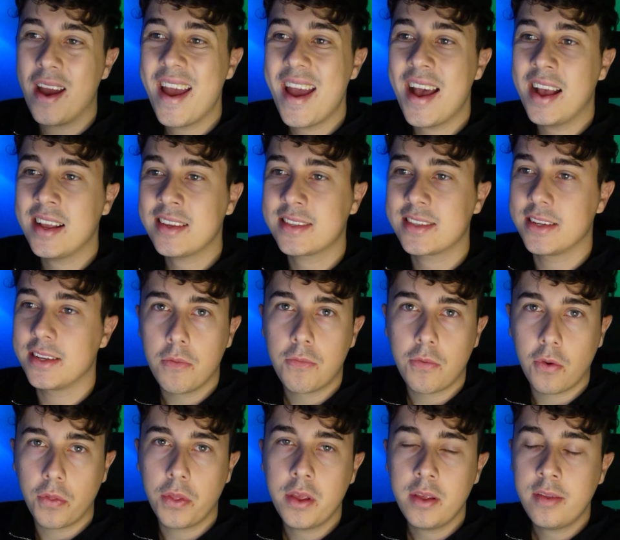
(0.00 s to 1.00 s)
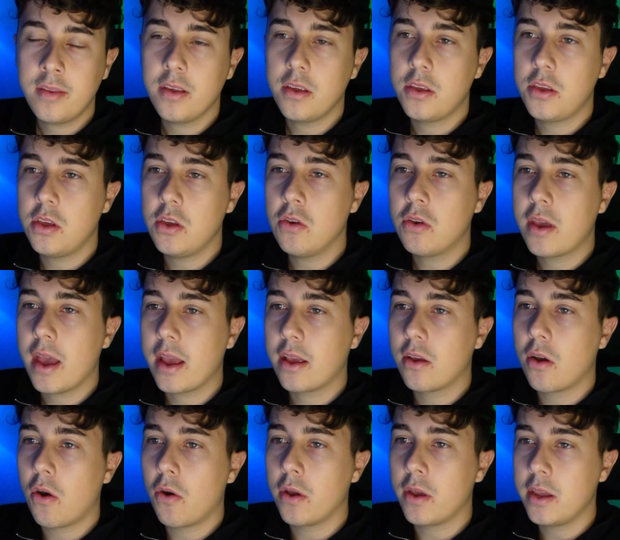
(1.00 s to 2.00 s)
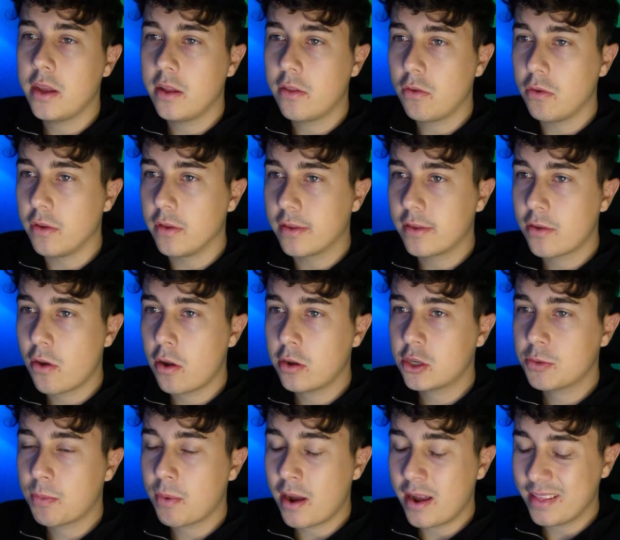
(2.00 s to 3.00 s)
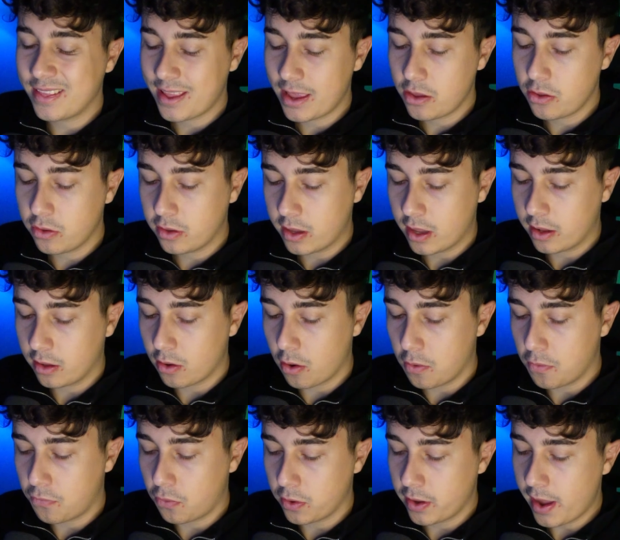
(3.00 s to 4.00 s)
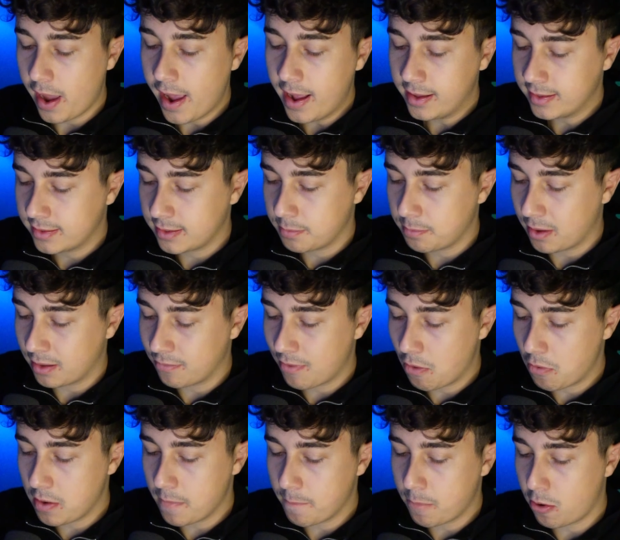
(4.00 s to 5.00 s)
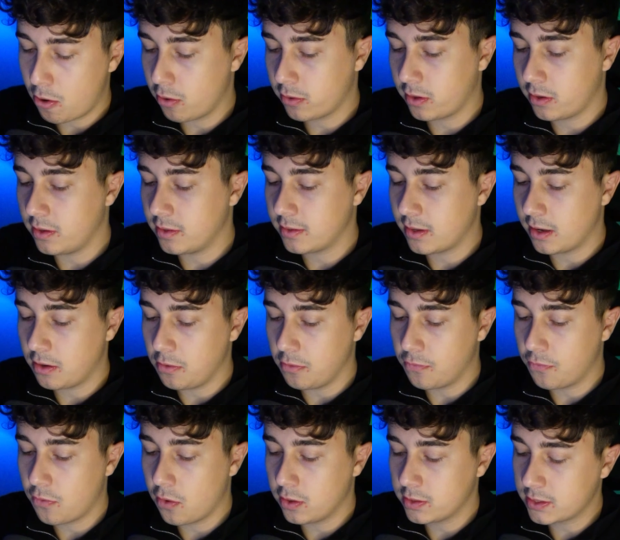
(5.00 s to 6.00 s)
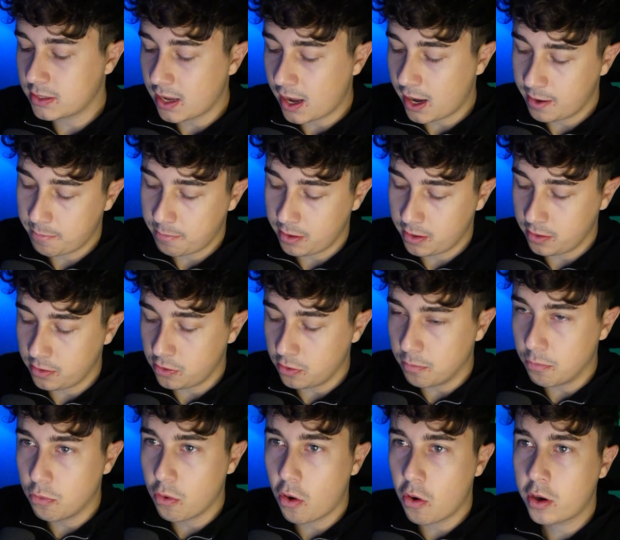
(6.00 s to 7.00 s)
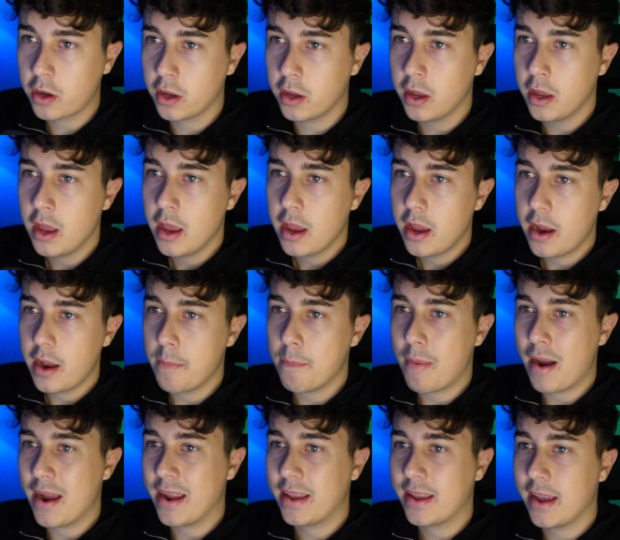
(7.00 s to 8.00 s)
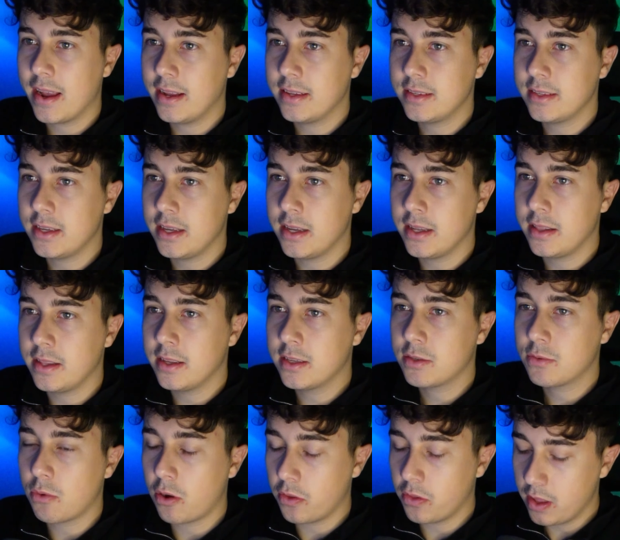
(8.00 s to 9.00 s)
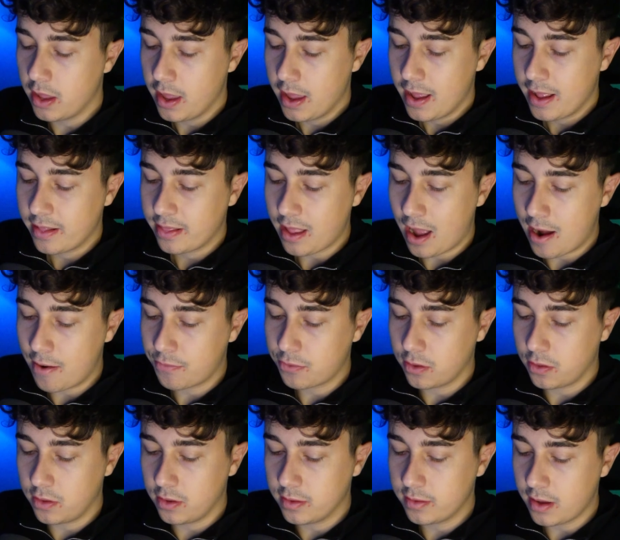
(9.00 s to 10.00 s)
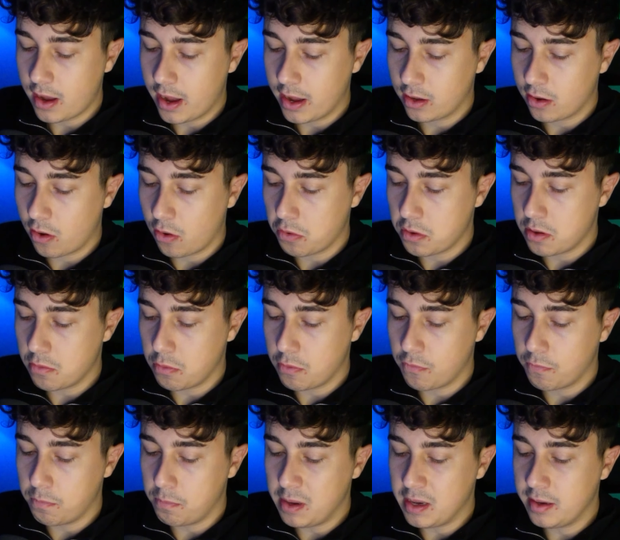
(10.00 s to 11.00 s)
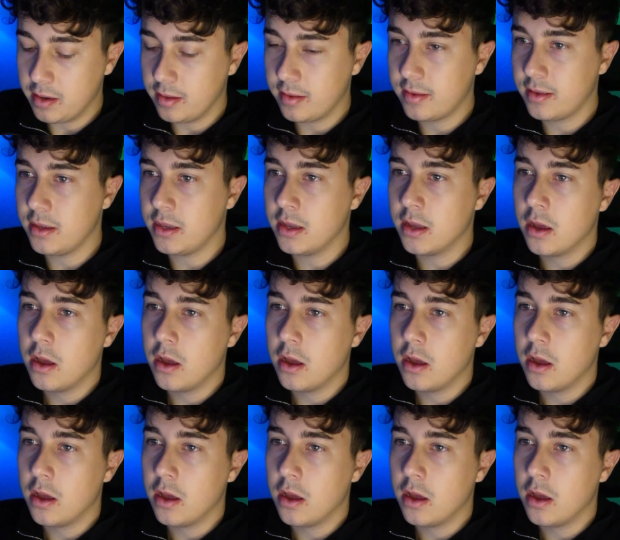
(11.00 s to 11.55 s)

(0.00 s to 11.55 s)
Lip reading: asset. And for this, you can go here to the search bar and there you can go for your asset. But very important is that you first type in your broker. In my case here, this one. After this, I go here with BTC